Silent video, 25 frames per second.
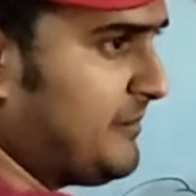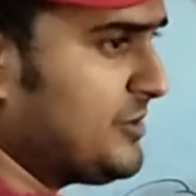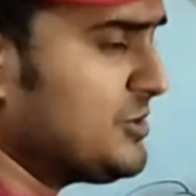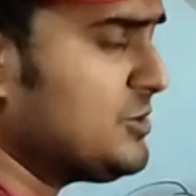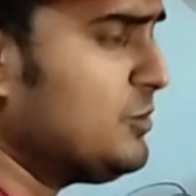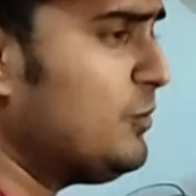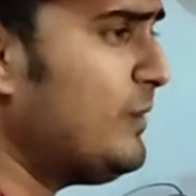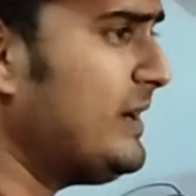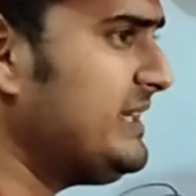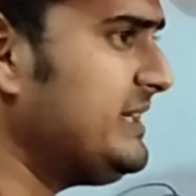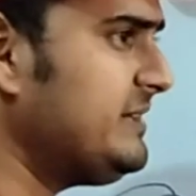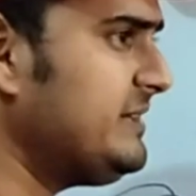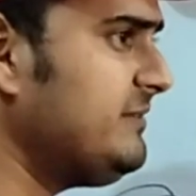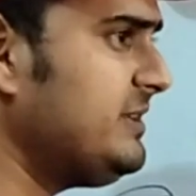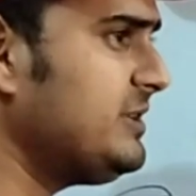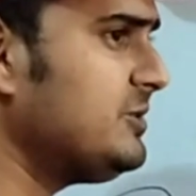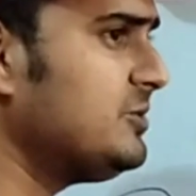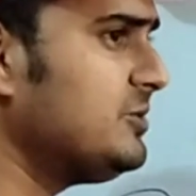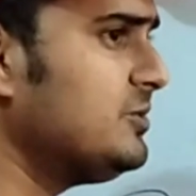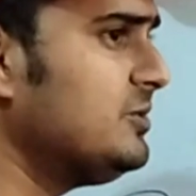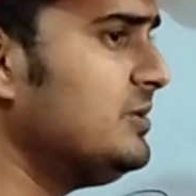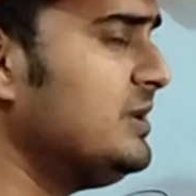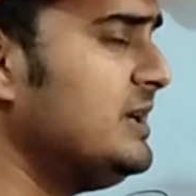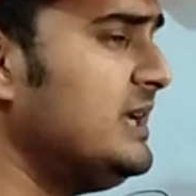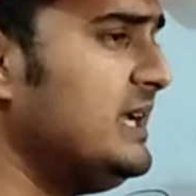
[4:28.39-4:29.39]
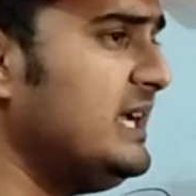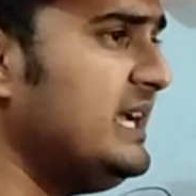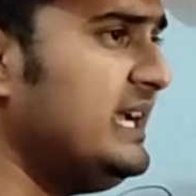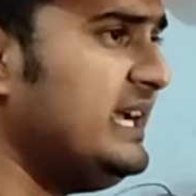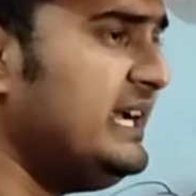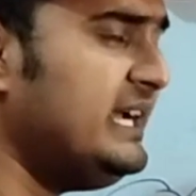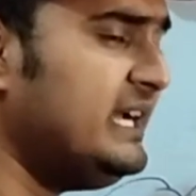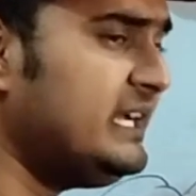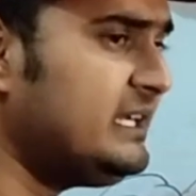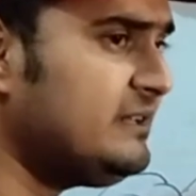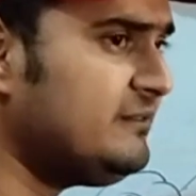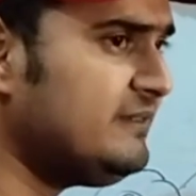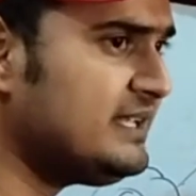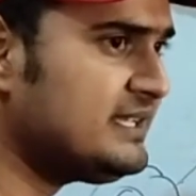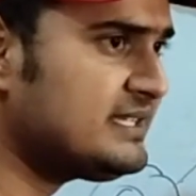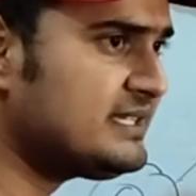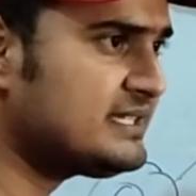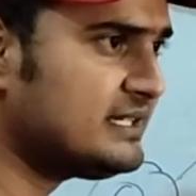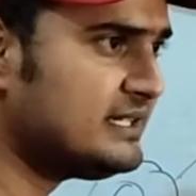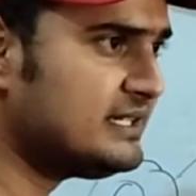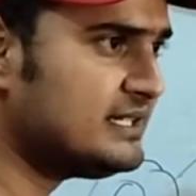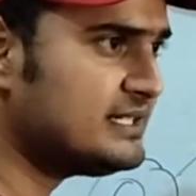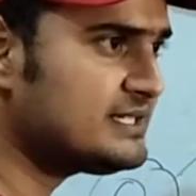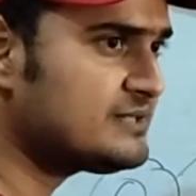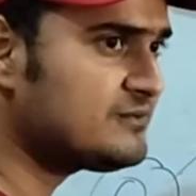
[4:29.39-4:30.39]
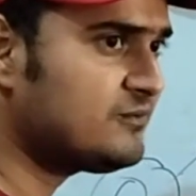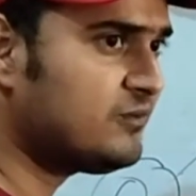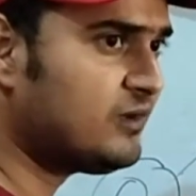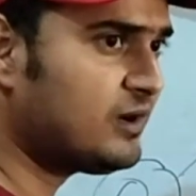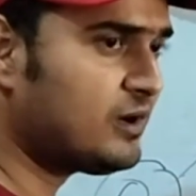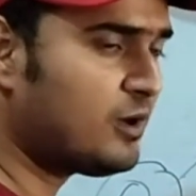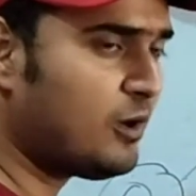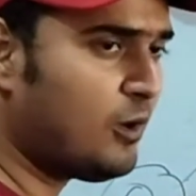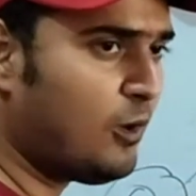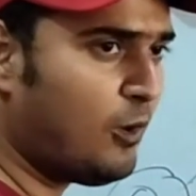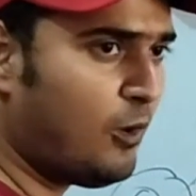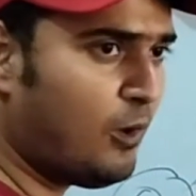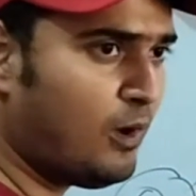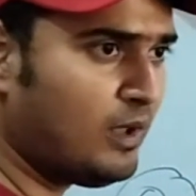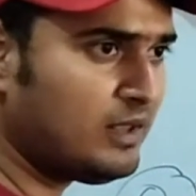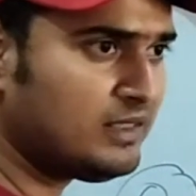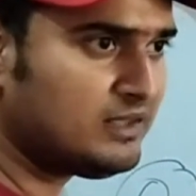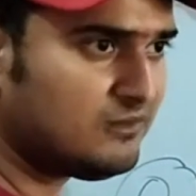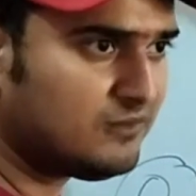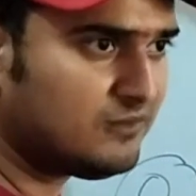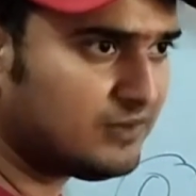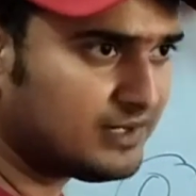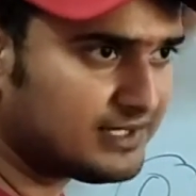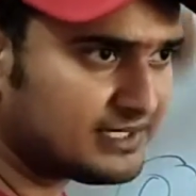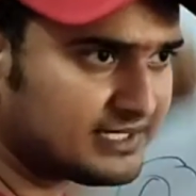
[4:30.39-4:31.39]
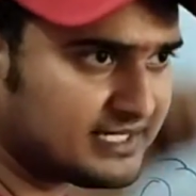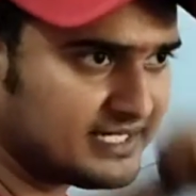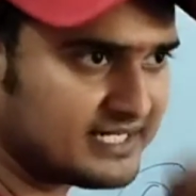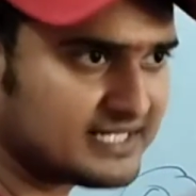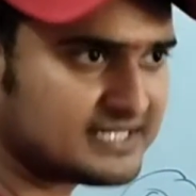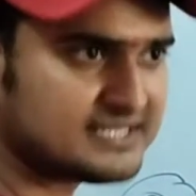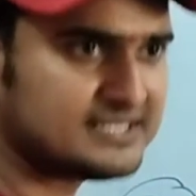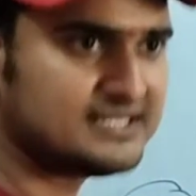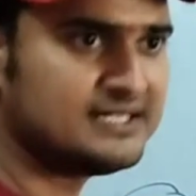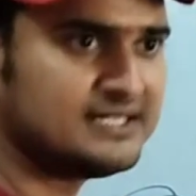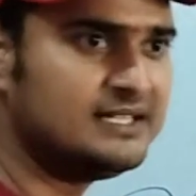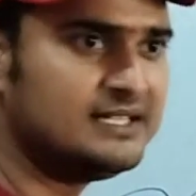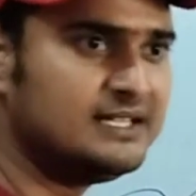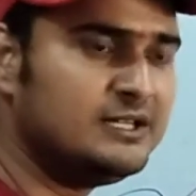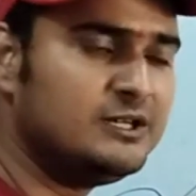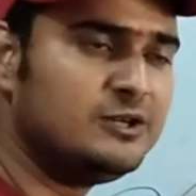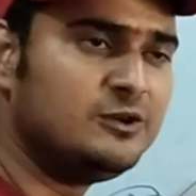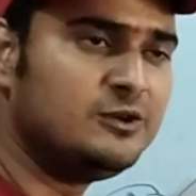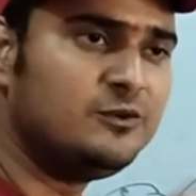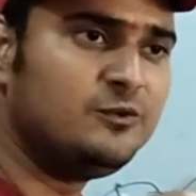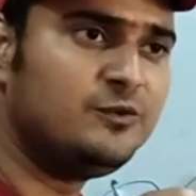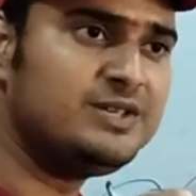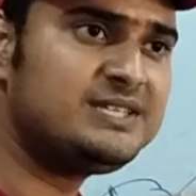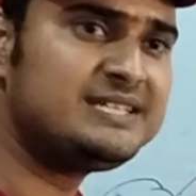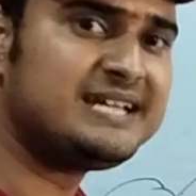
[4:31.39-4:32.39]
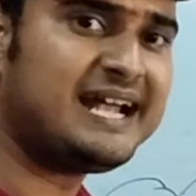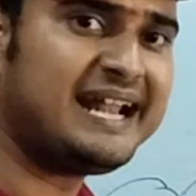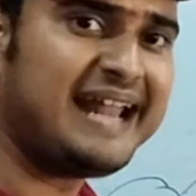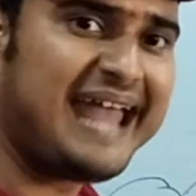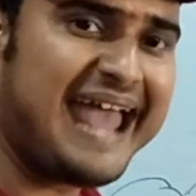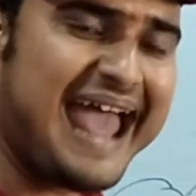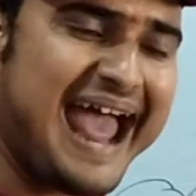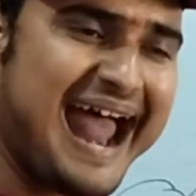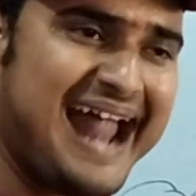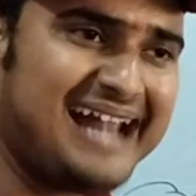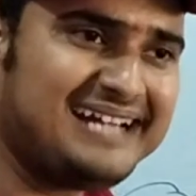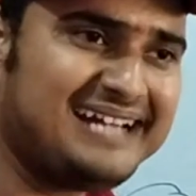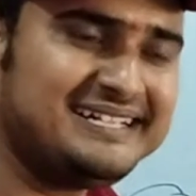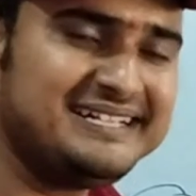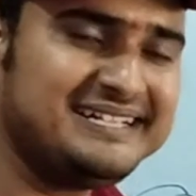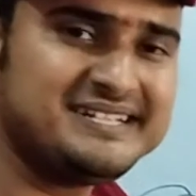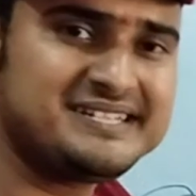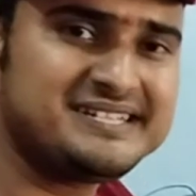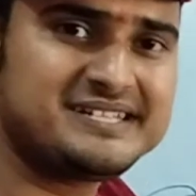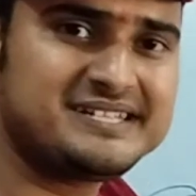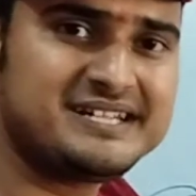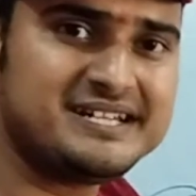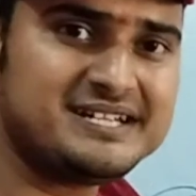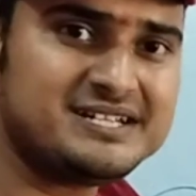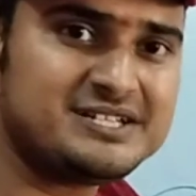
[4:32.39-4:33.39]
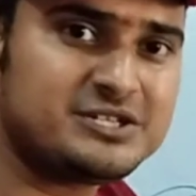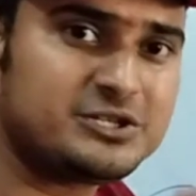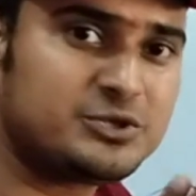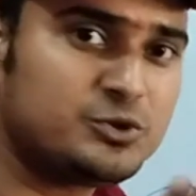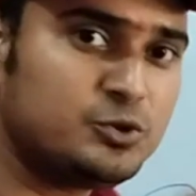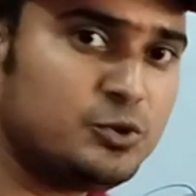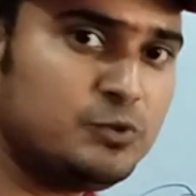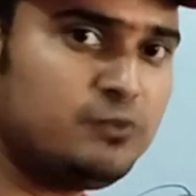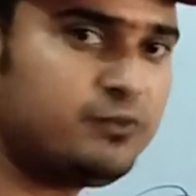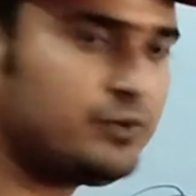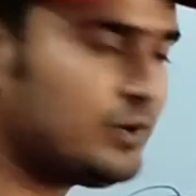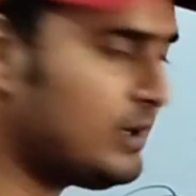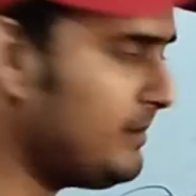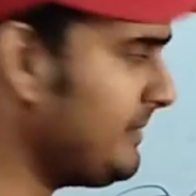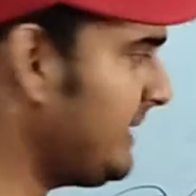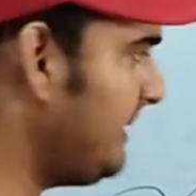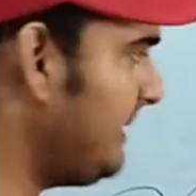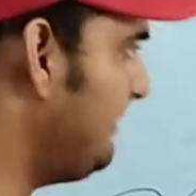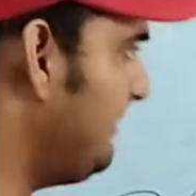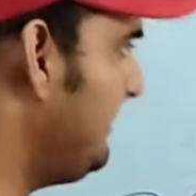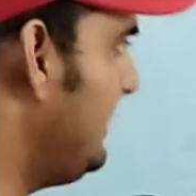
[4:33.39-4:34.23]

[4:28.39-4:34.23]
So what it will do, it will search for all the vertex which are at distance 2 from M.